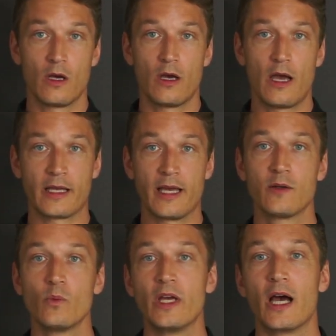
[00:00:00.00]

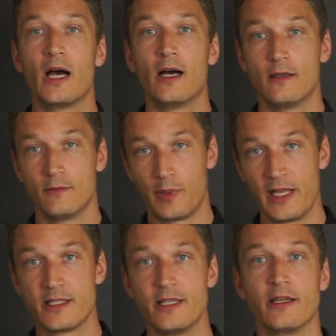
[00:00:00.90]
Again, we are
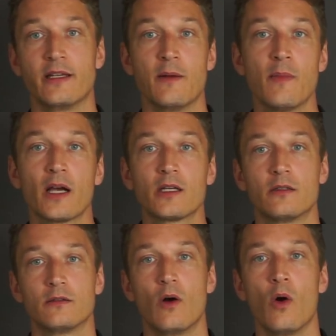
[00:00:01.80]
placed here in Denmark.
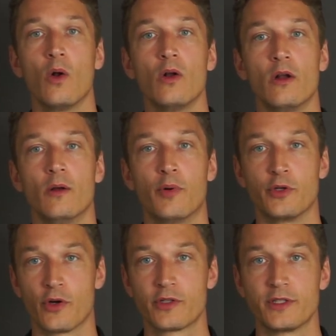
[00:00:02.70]
All
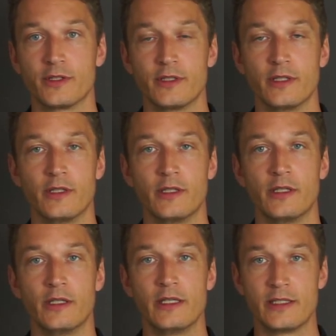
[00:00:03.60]
production
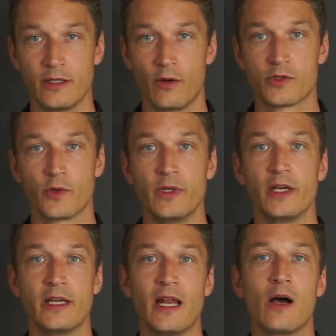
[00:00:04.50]
is also here
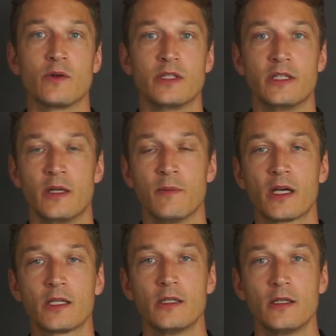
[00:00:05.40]
in-house in
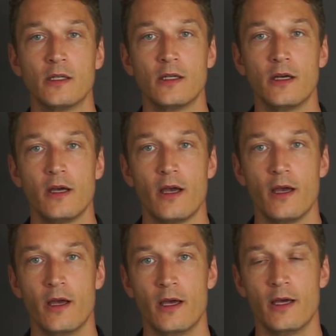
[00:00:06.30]
Denmark.
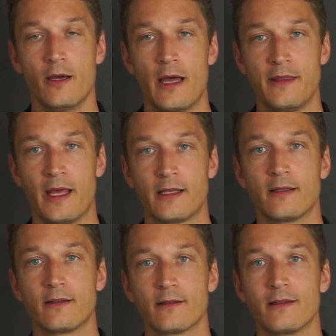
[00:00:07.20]
And
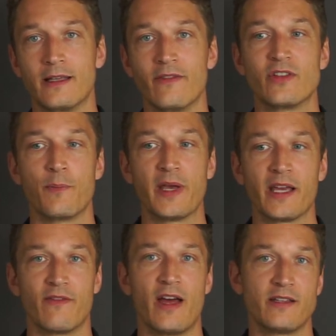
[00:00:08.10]
that gives a big
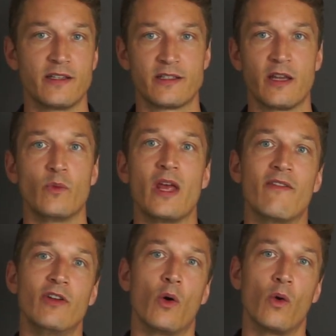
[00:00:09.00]
advantage that we
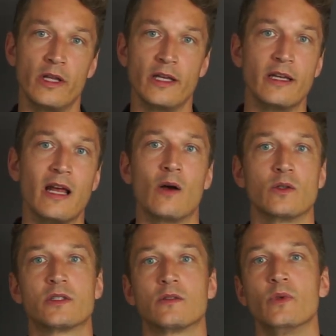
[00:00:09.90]
have it all here in-house.